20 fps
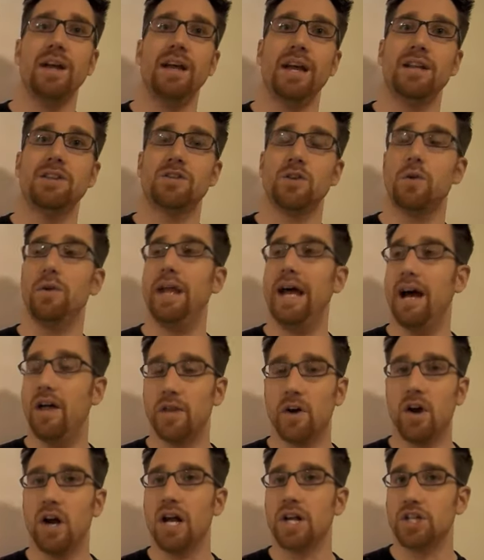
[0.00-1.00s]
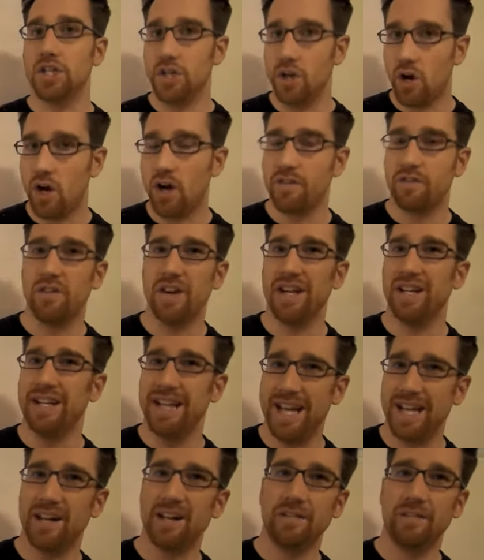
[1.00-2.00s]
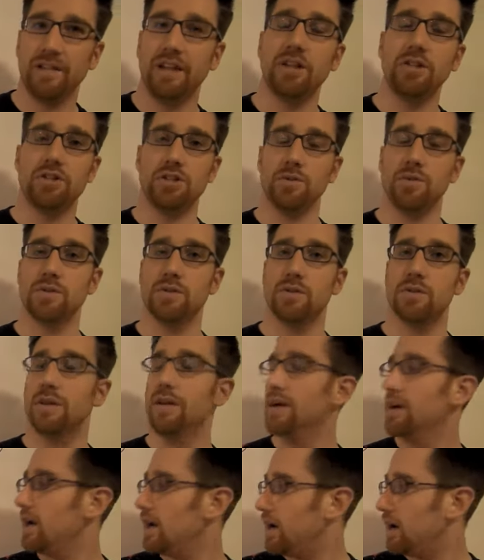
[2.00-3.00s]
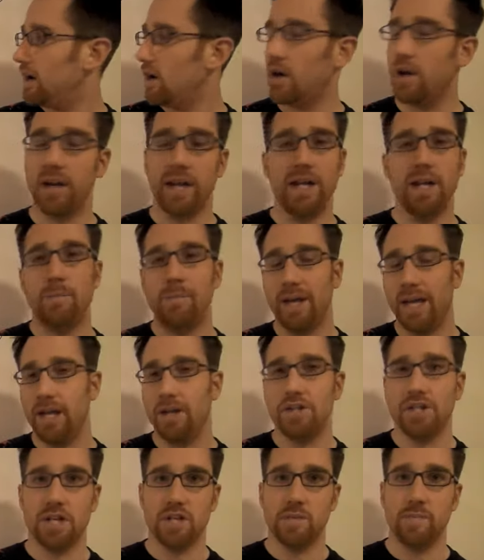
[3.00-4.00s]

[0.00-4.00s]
And so now they're actually offering negative link juice on any page that has